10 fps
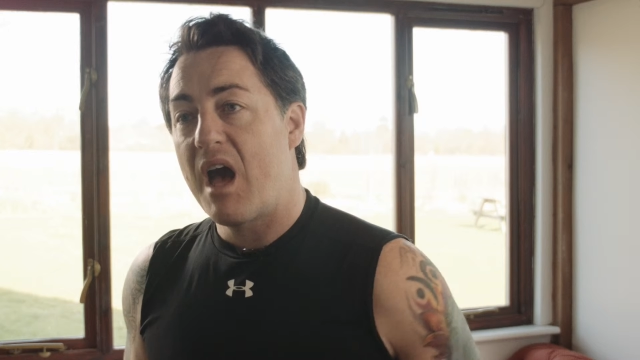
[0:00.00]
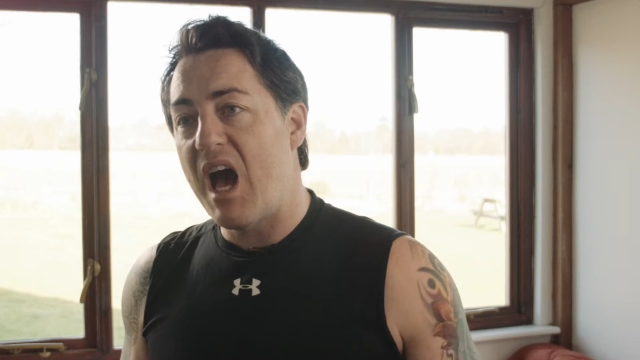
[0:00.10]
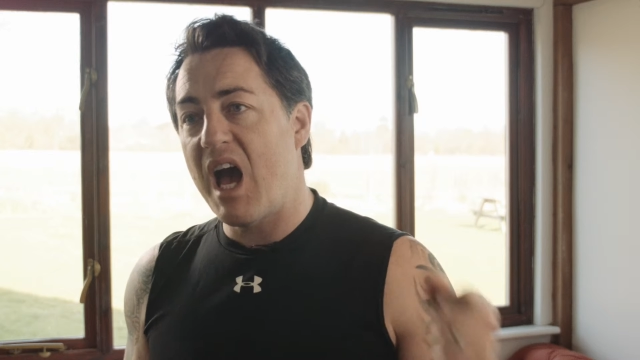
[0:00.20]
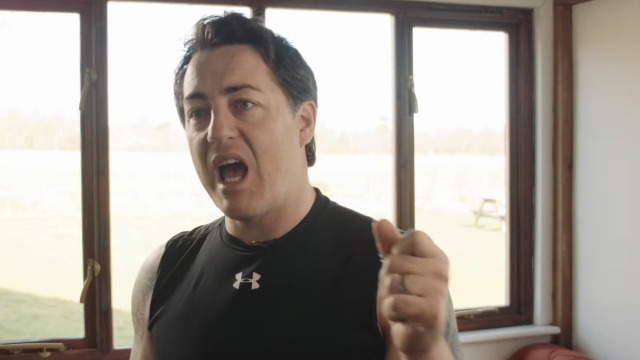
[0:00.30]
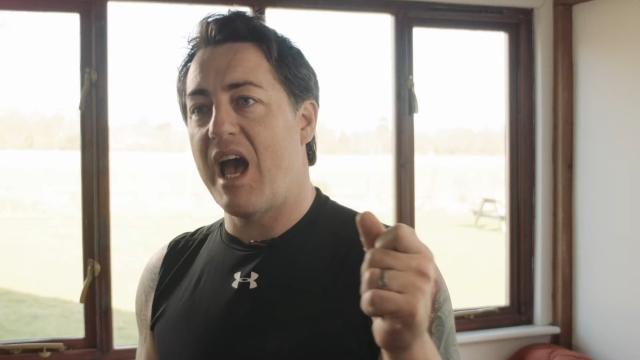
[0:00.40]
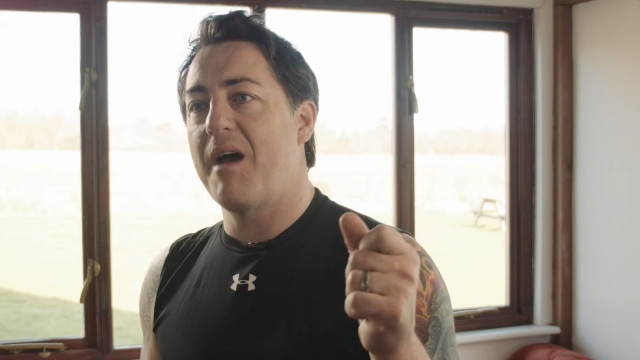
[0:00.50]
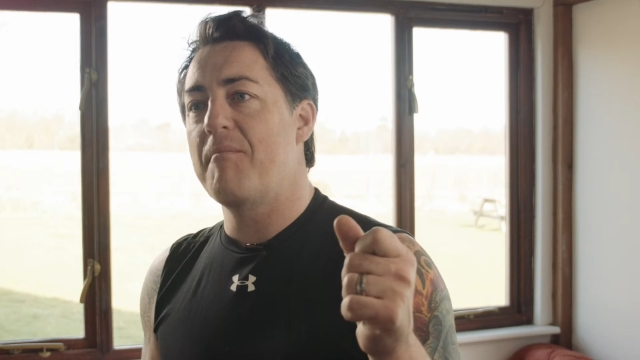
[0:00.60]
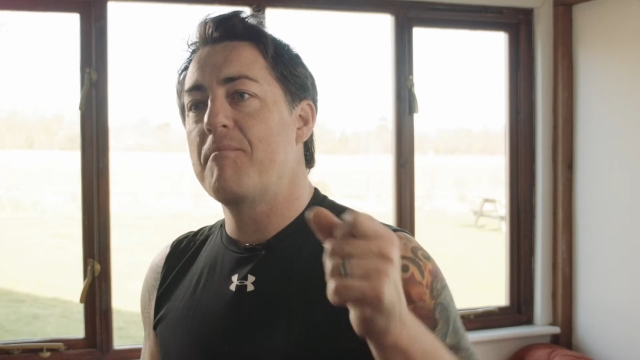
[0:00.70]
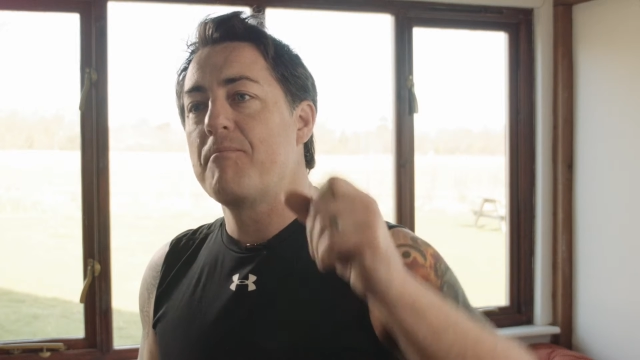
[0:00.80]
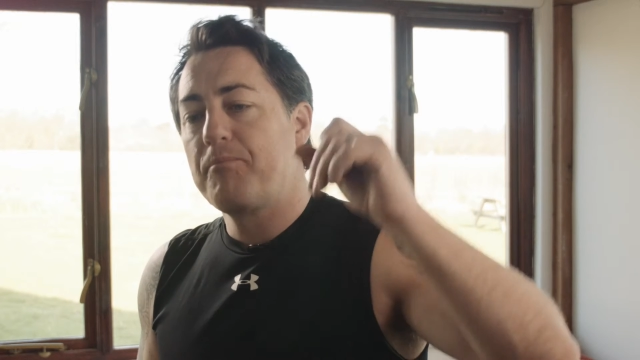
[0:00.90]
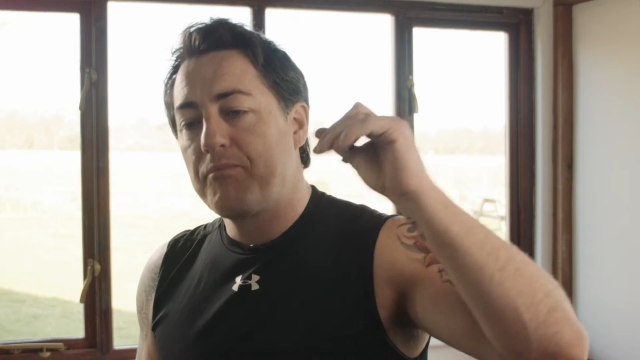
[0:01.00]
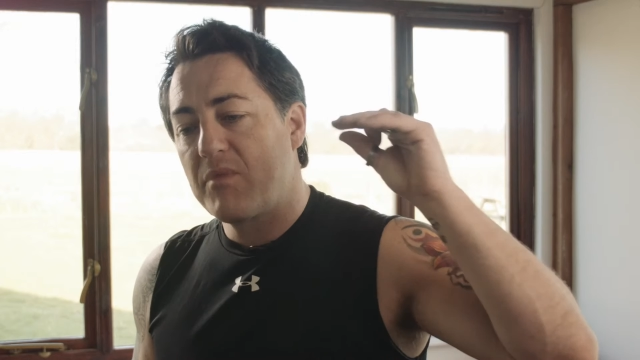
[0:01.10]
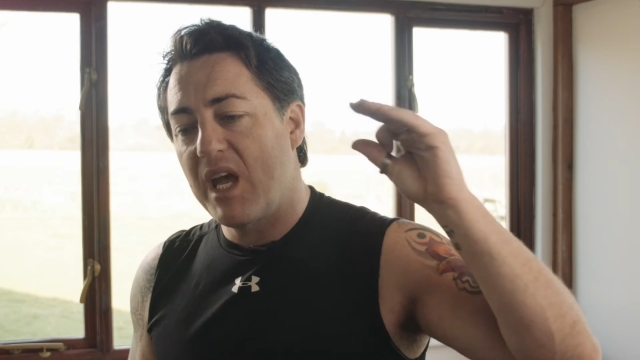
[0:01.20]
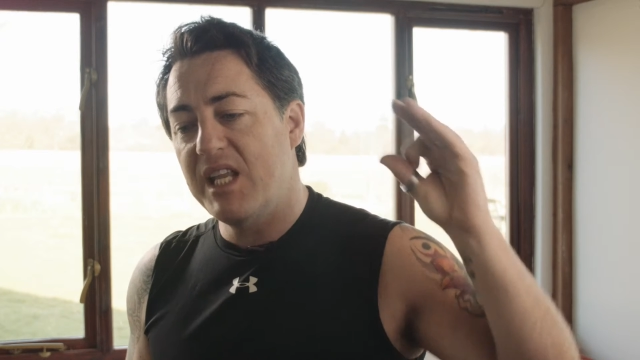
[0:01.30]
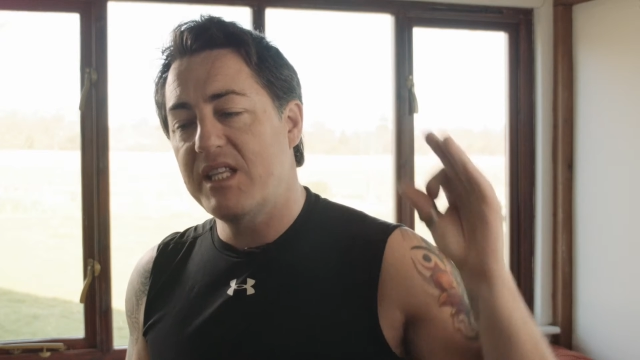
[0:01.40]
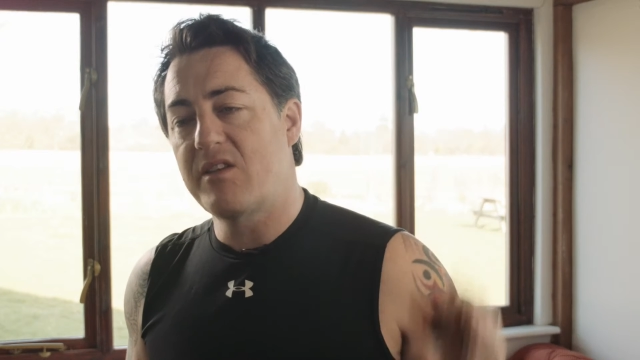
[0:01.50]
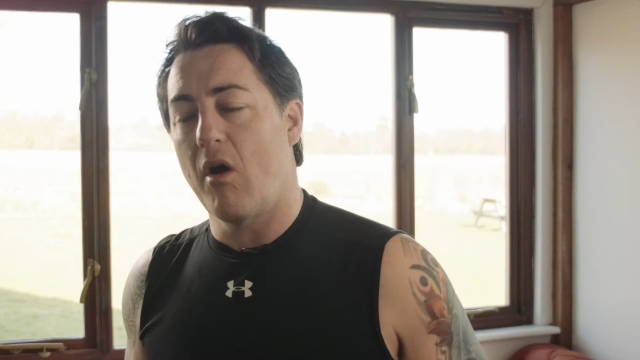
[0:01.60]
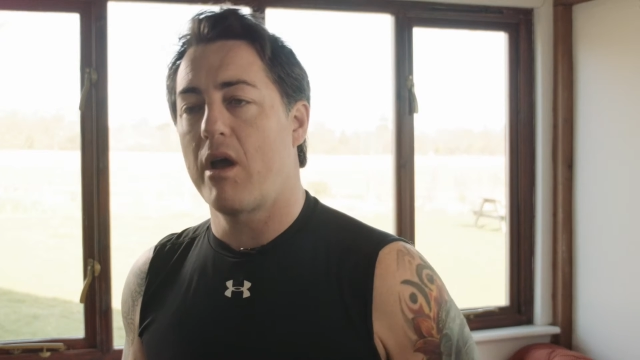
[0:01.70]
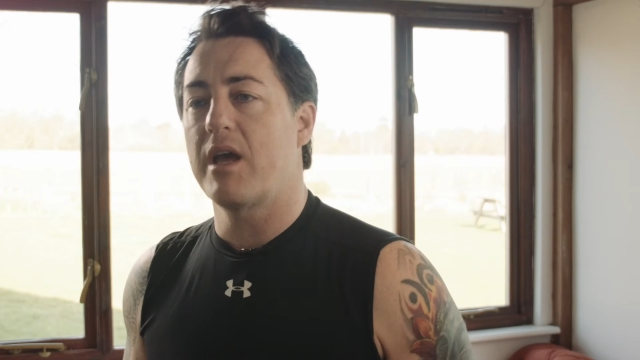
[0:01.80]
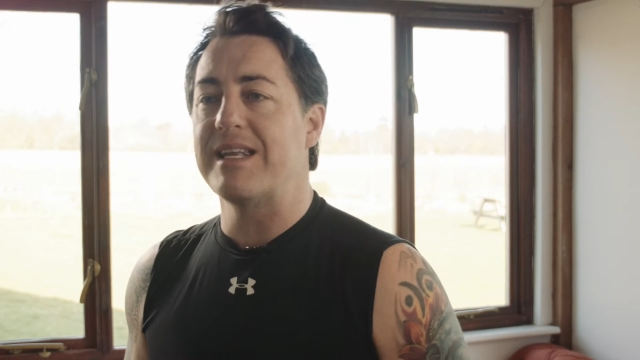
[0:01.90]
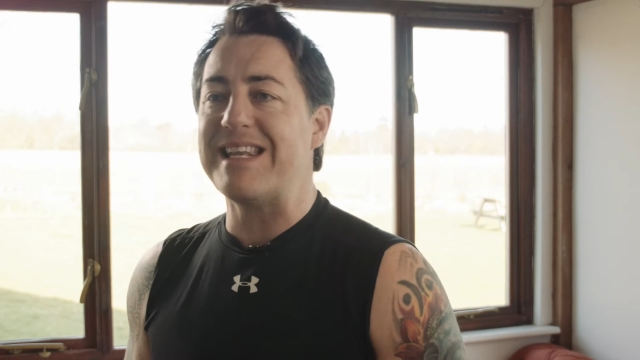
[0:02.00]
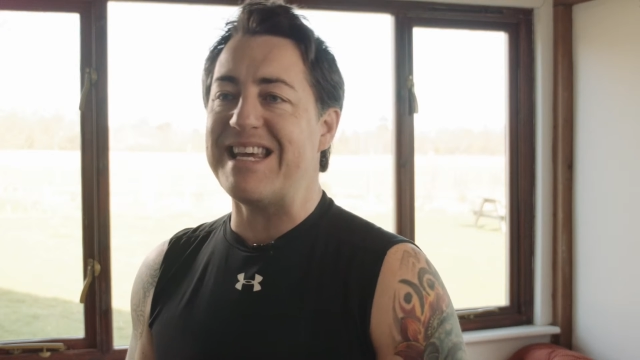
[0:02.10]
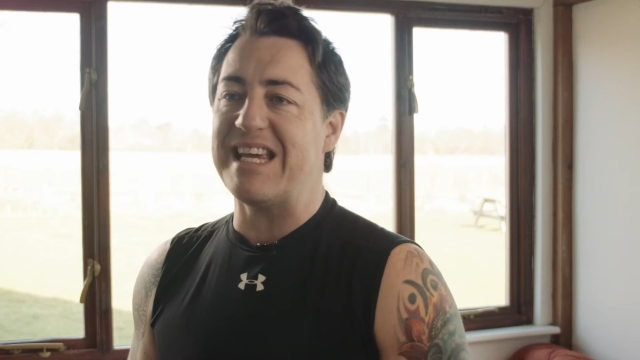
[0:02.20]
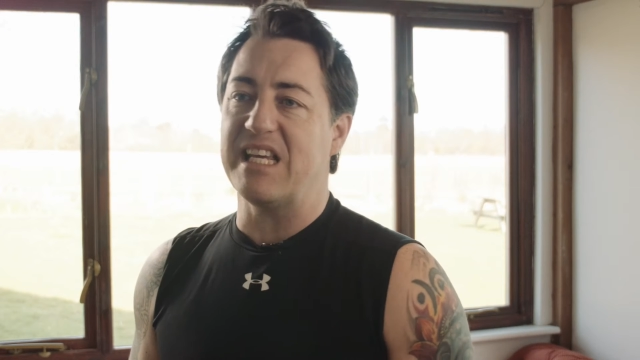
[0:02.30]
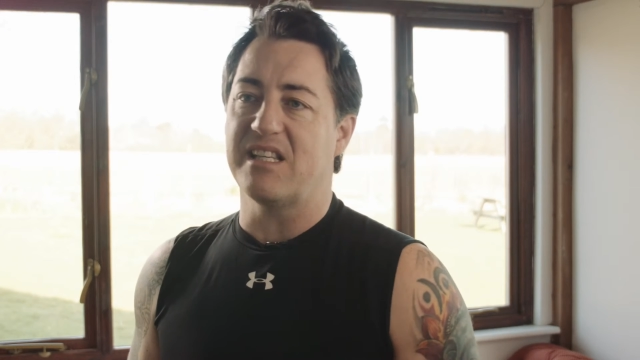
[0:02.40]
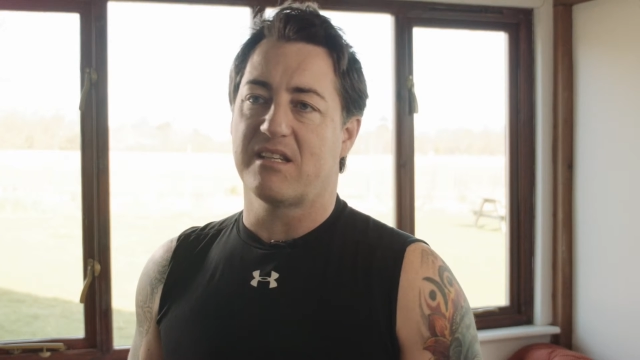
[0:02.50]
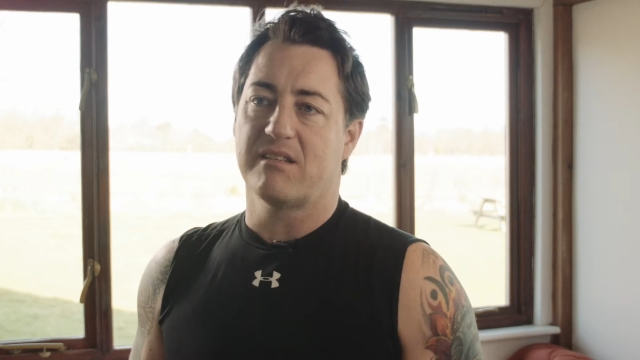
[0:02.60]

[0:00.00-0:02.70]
I am in dire need